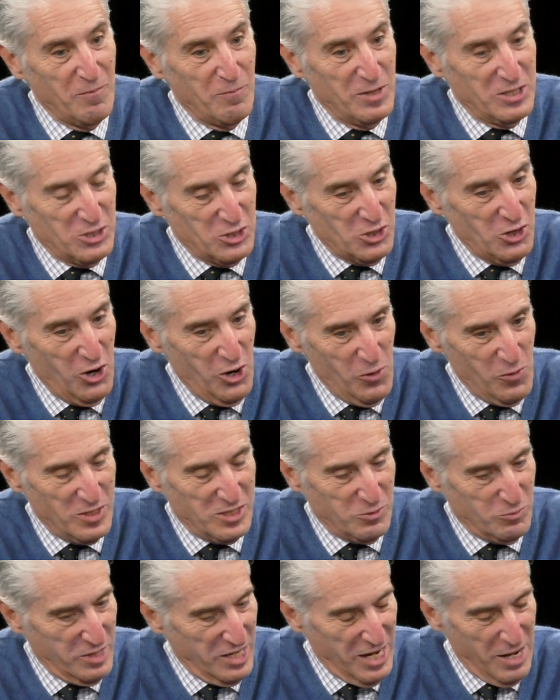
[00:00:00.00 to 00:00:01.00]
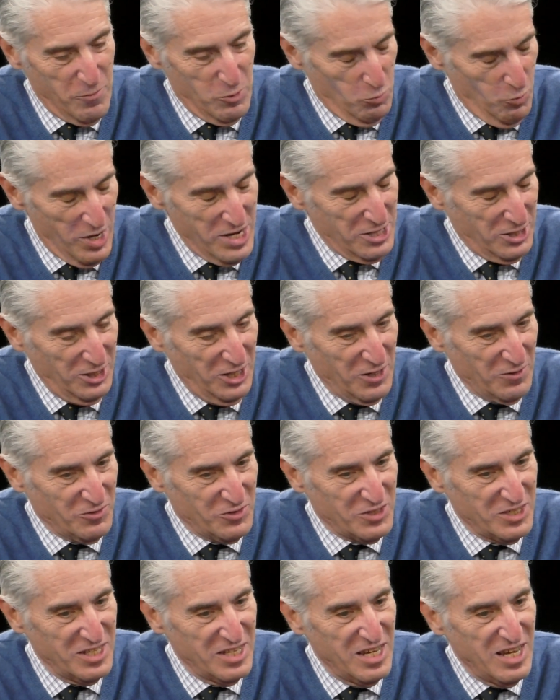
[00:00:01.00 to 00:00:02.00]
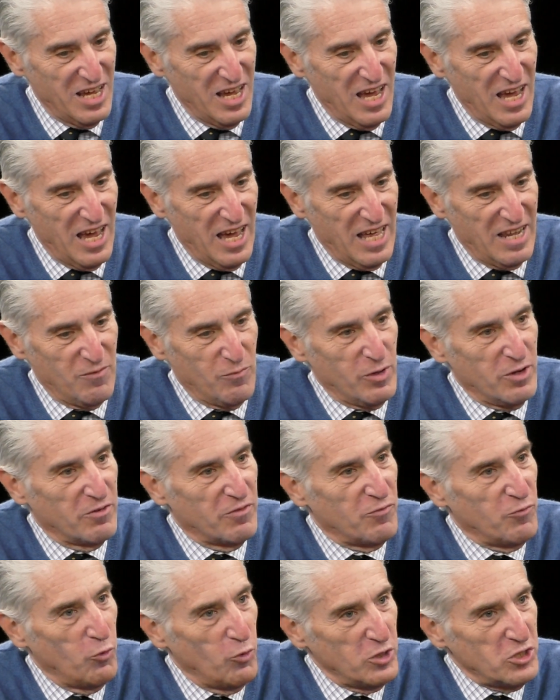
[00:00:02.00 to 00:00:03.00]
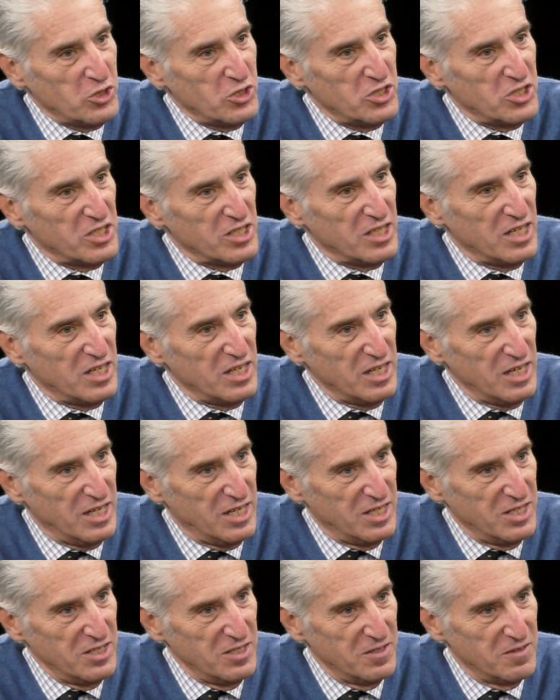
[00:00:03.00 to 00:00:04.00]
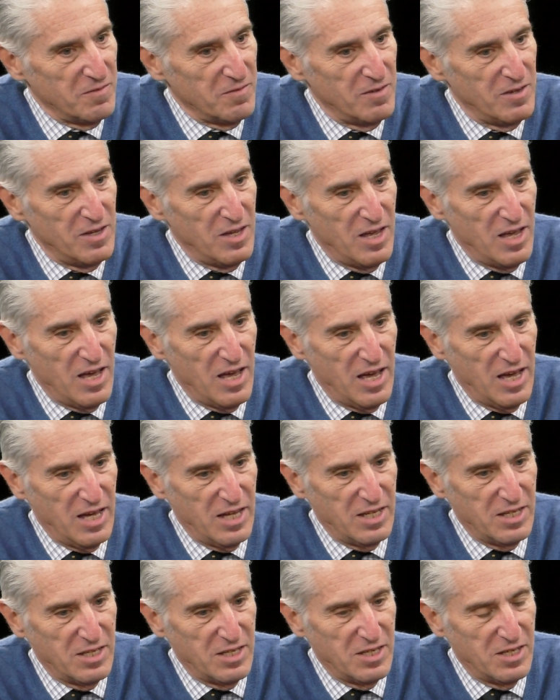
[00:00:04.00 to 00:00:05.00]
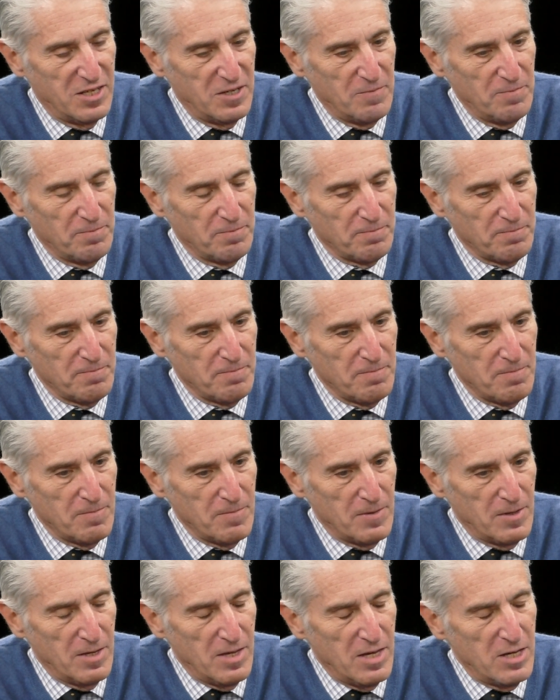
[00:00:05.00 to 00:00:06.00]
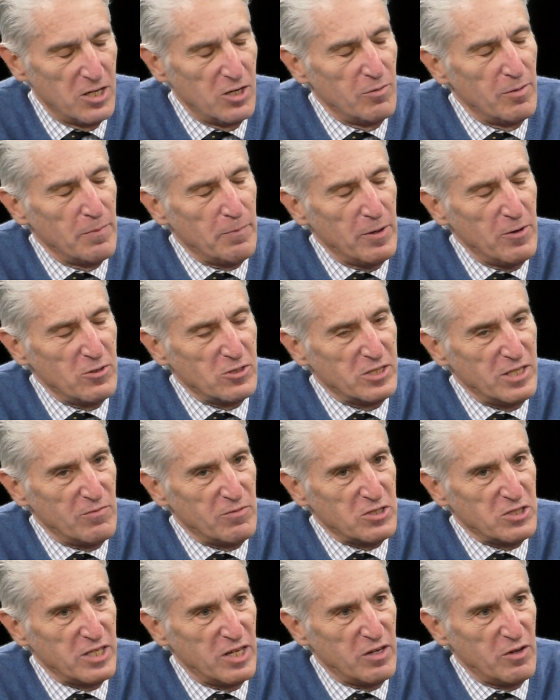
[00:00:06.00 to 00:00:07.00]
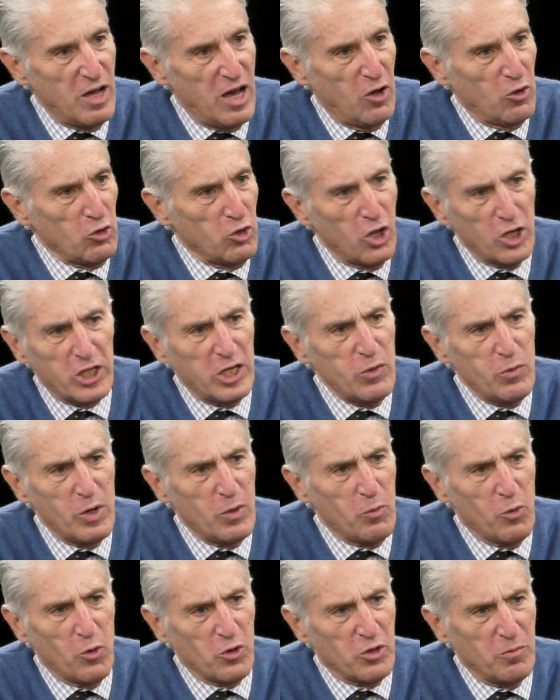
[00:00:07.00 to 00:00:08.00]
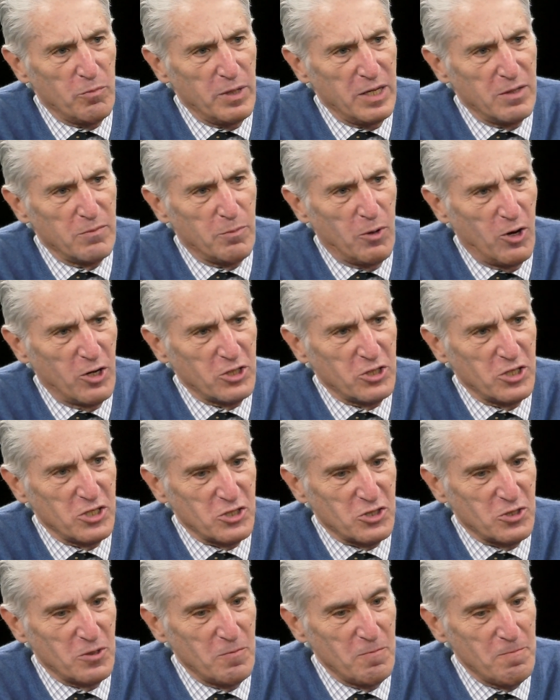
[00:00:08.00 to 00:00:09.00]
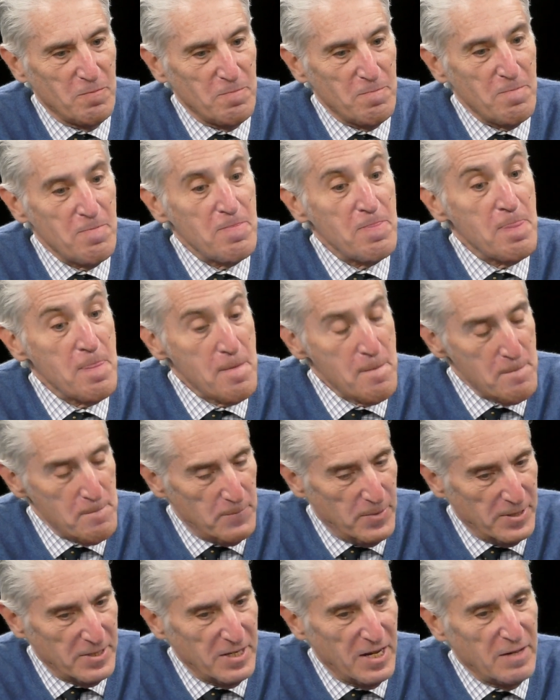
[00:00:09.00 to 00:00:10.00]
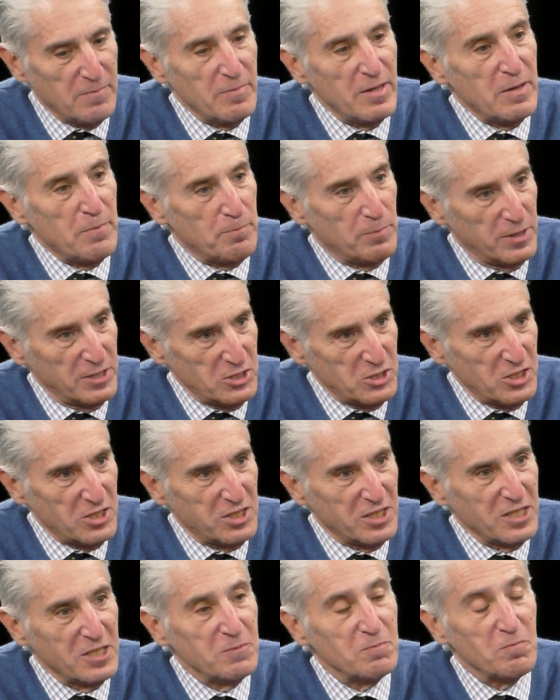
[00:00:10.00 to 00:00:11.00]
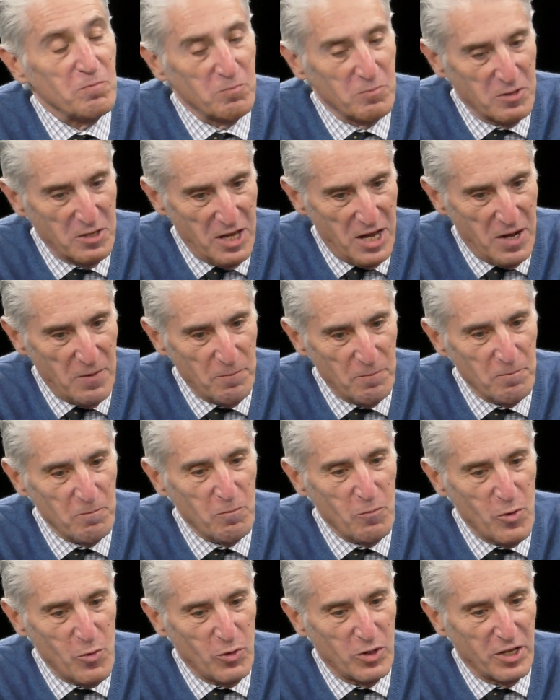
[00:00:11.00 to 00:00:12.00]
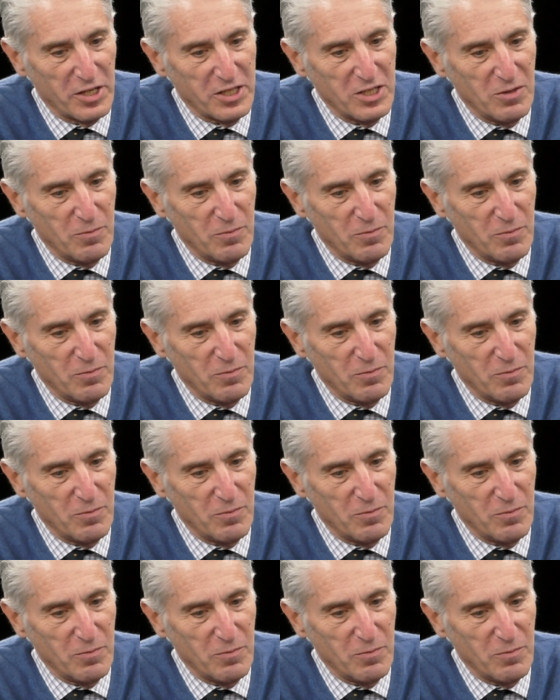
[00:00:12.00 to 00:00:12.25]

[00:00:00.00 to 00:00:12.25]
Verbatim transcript: Mrs. Horowitz, they came with white gloves. And we were fortunate to get in, and um, you know, my parents never said how lucky we were to be in Parkchester, but I'm implicitly, yeah, we were lucky.